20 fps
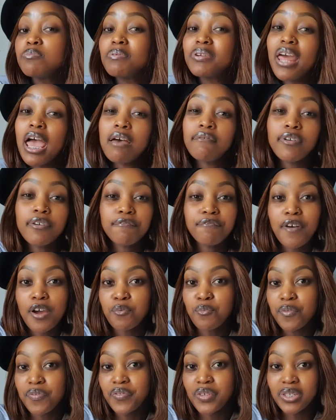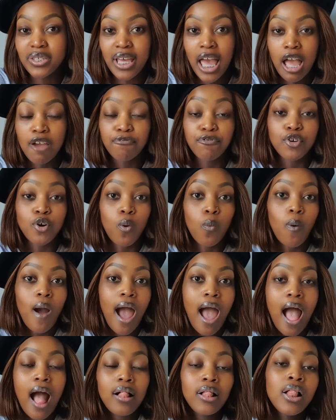been having fun with this guy for a
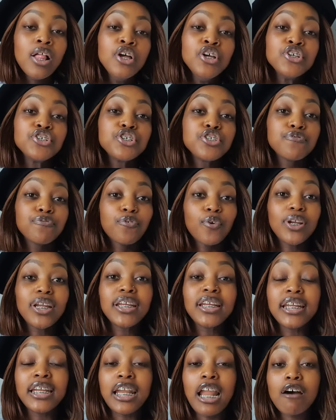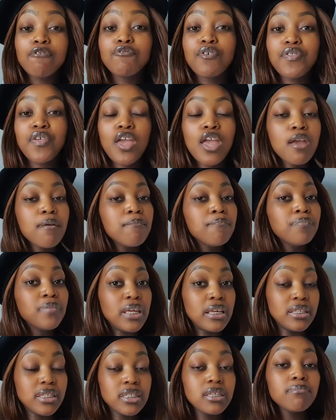while, she's fallen in love with him,
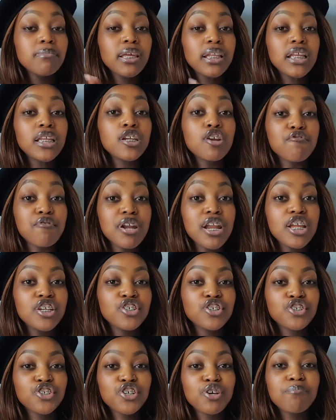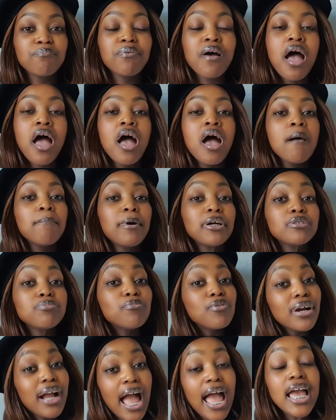they're seemingly in a relationship, but
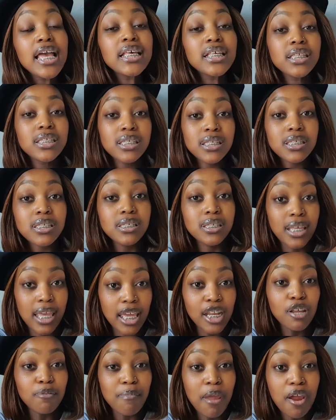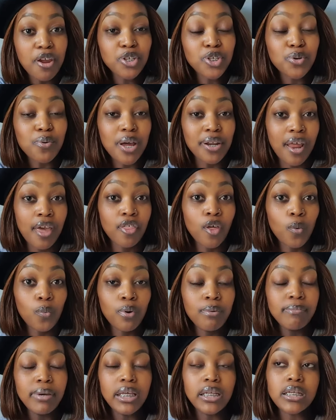Mugai is getting married to another
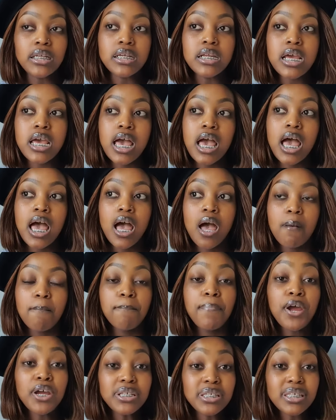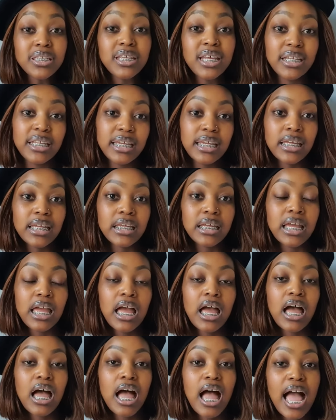woman. Personally,
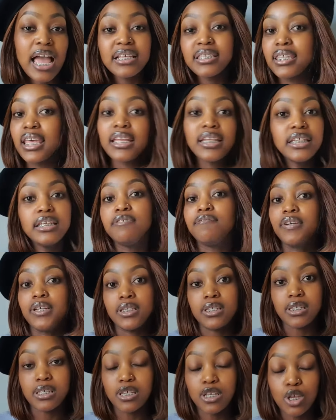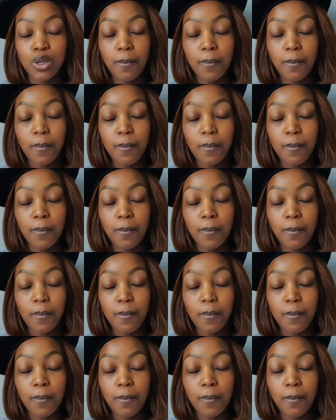I say leave it.